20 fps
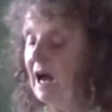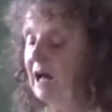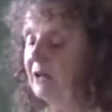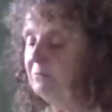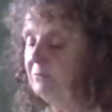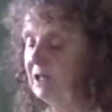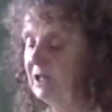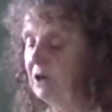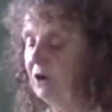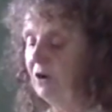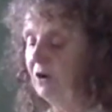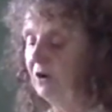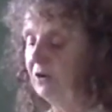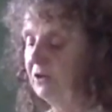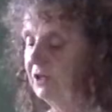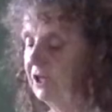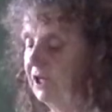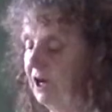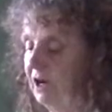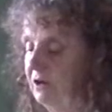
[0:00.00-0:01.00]
And we got
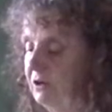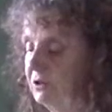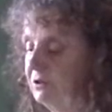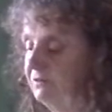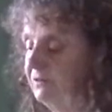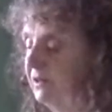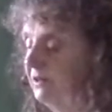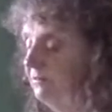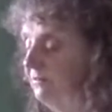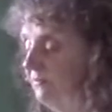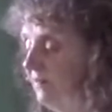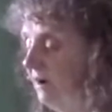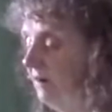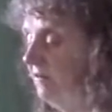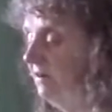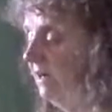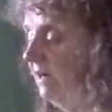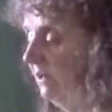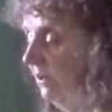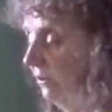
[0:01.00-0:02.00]
on a coach for the
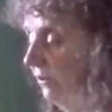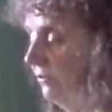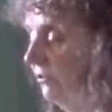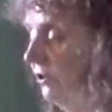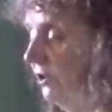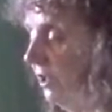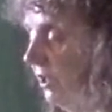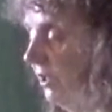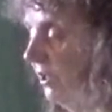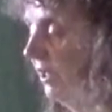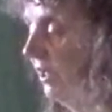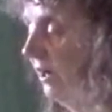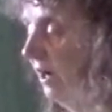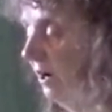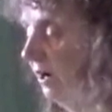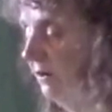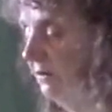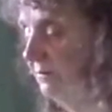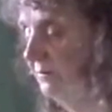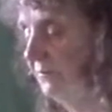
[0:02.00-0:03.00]
very long journey
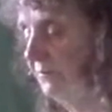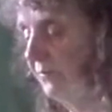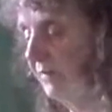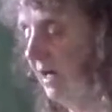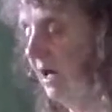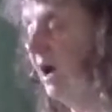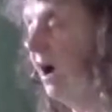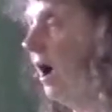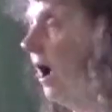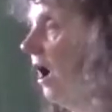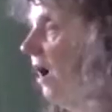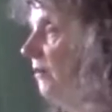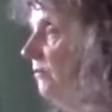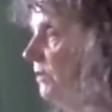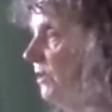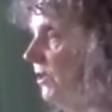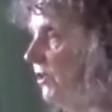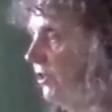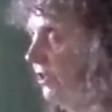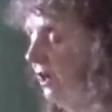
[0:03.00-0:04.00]
home. I
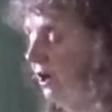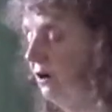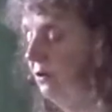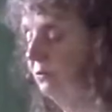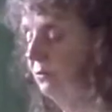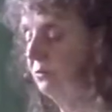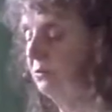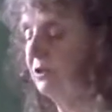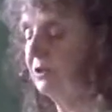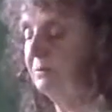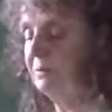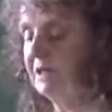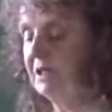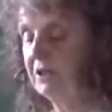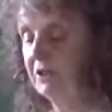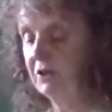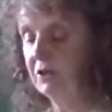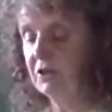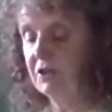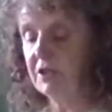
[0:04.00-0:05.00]
was told to be
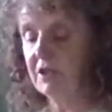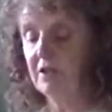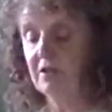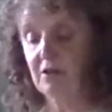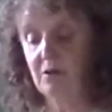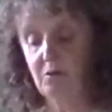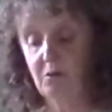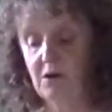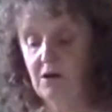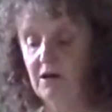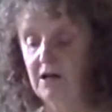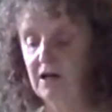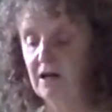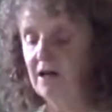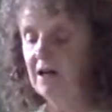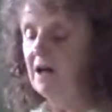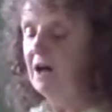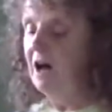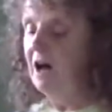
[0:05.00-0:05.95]
good and quiet,